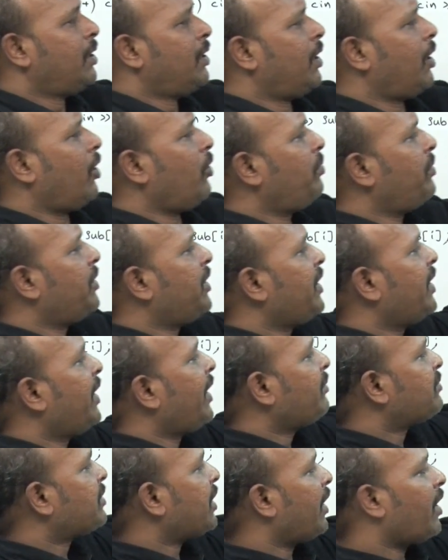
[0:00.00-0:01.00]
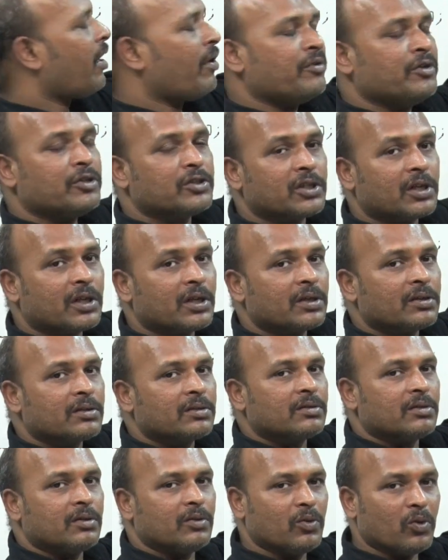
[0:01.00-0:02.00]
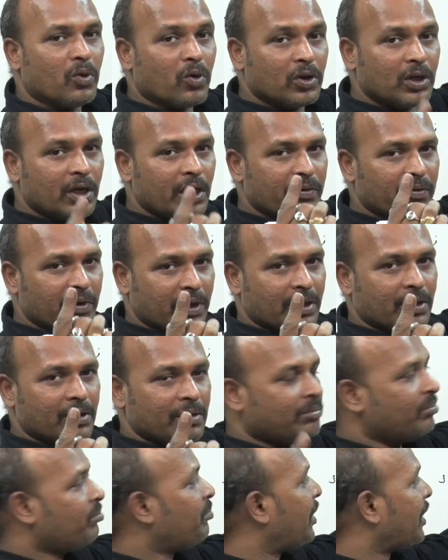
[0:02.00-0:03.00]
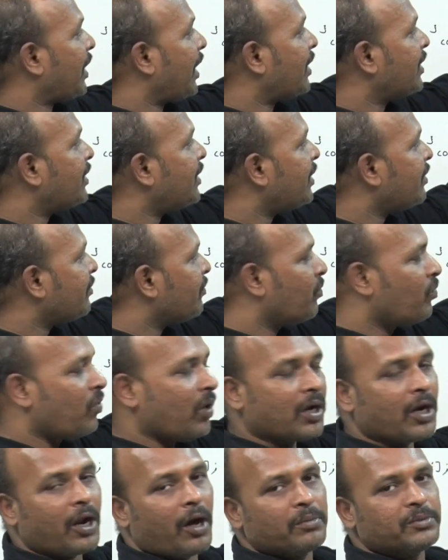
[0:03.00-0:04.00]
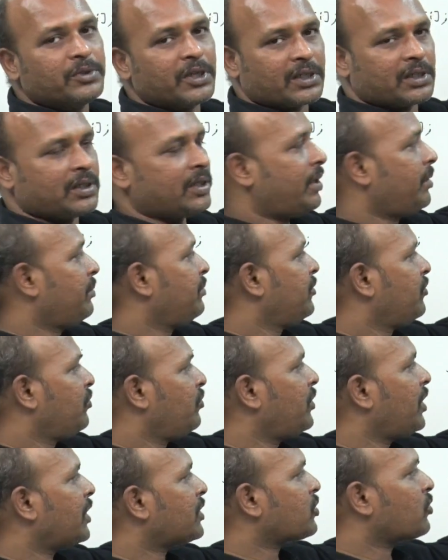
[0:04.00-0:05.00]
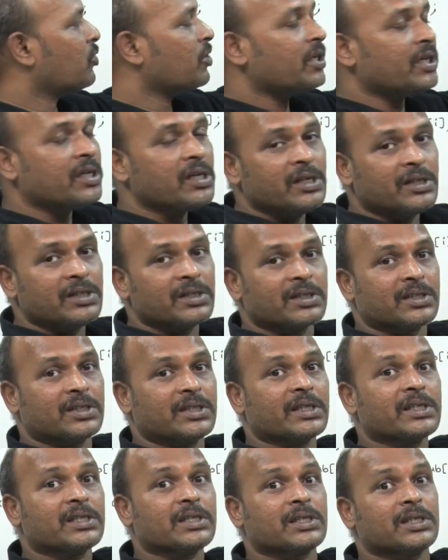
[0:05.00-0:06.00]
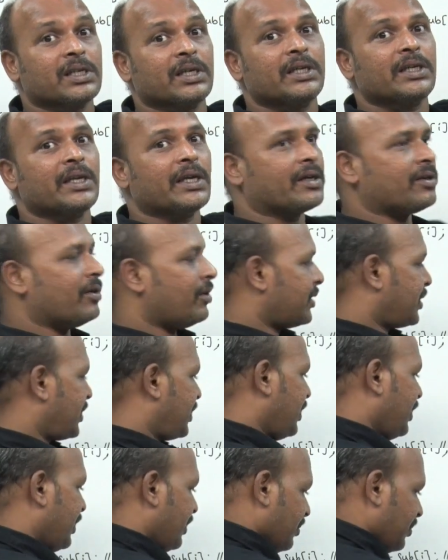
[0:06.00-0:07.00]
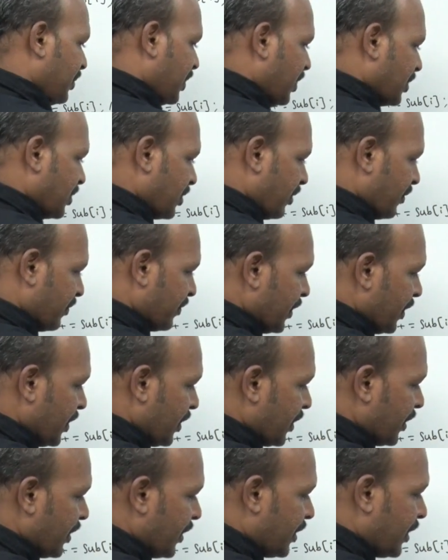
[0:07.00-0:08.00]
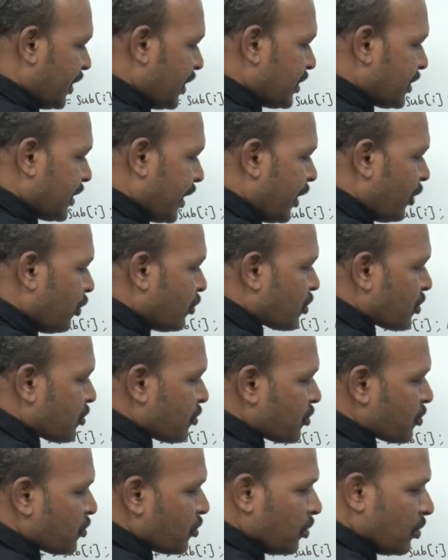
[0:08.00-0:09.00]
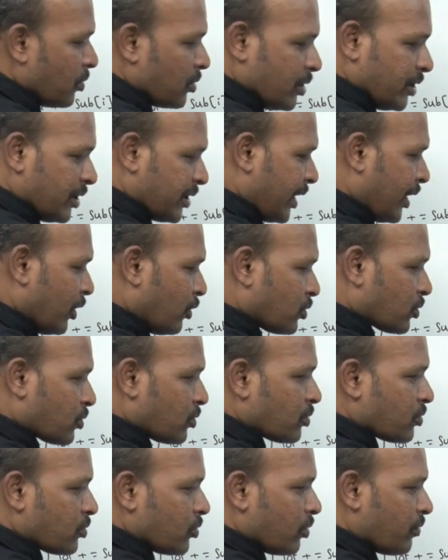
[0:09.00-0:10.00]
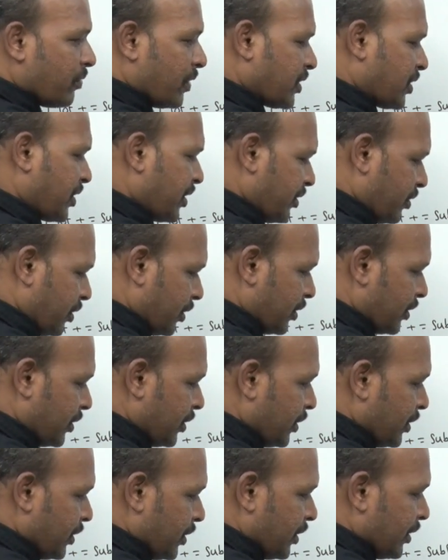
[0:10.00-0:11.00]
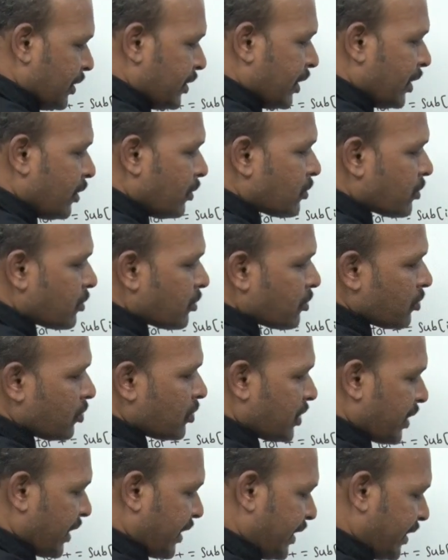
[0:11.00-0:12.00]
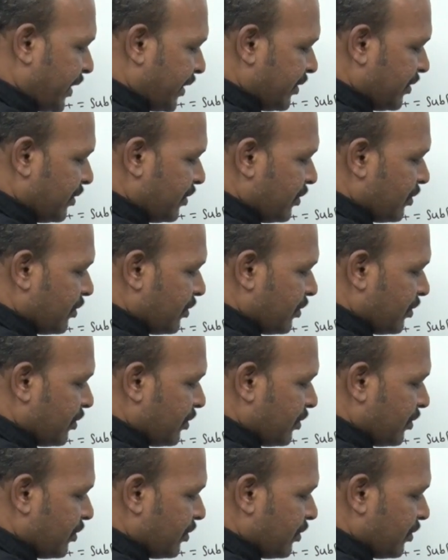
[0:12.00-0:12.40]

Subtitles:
How many names I have used? Only one. But under one object name, we are storing 60 records, because of it is allows to store. It allows to store first record. It allows to store second,